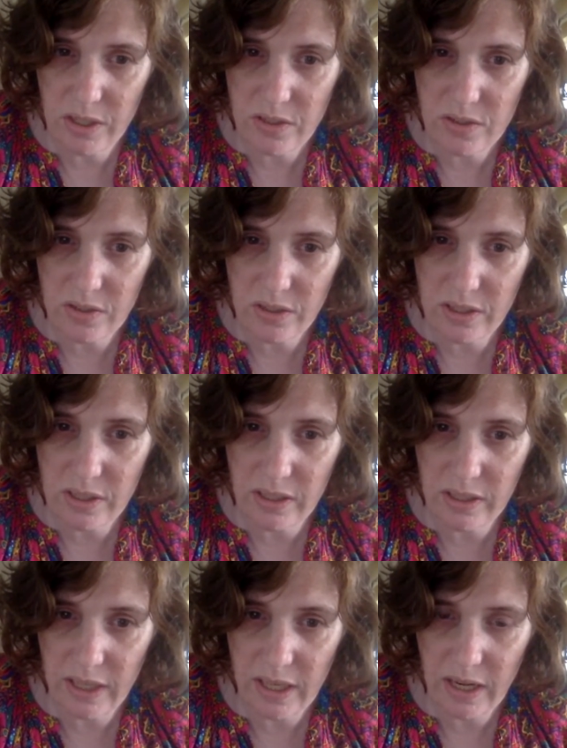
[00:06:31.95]
insert the needle
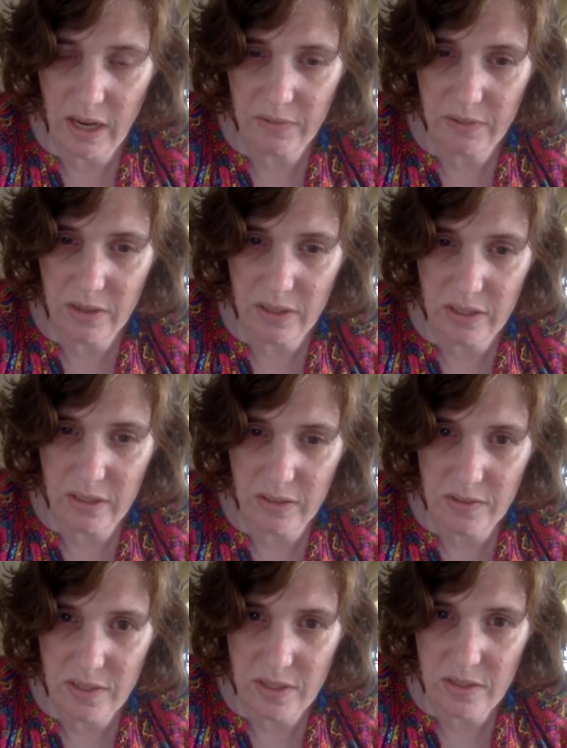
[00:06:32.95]
again after the needle
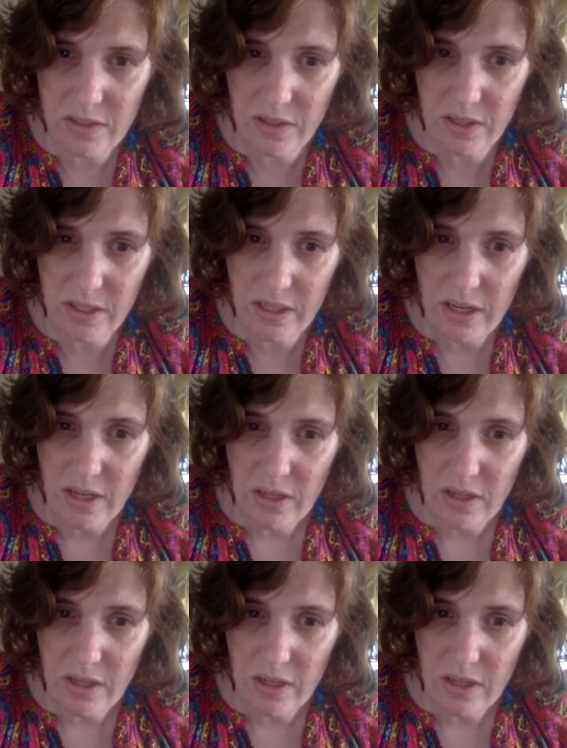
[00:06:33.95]
is inserted.